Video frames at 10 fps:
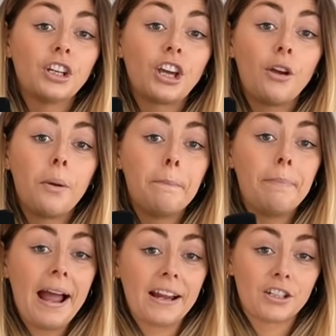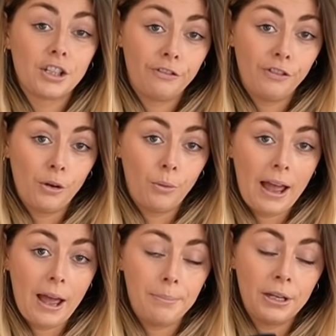gonna go back to
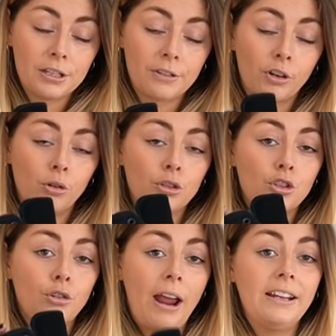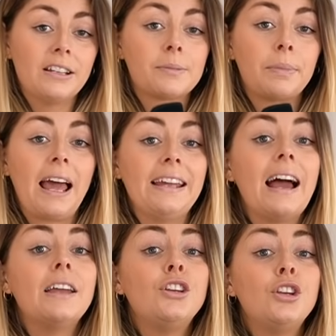footwear because of course trainers play
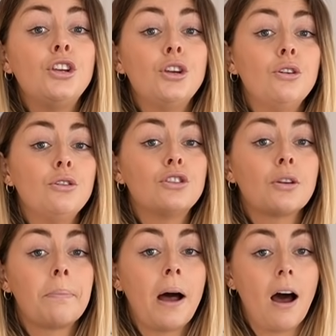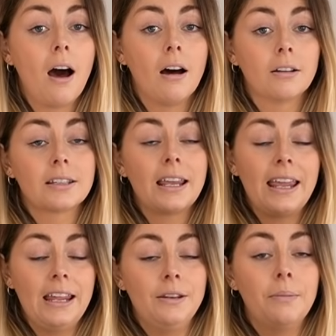a huge part
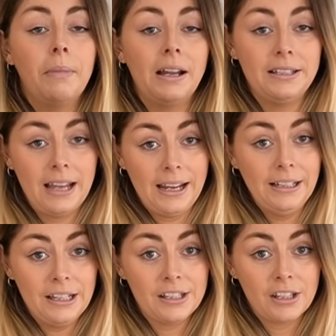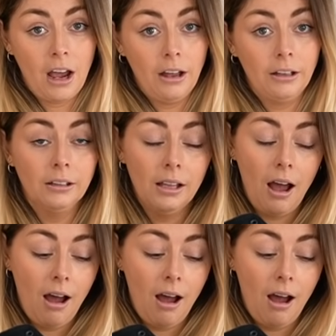in my daily style.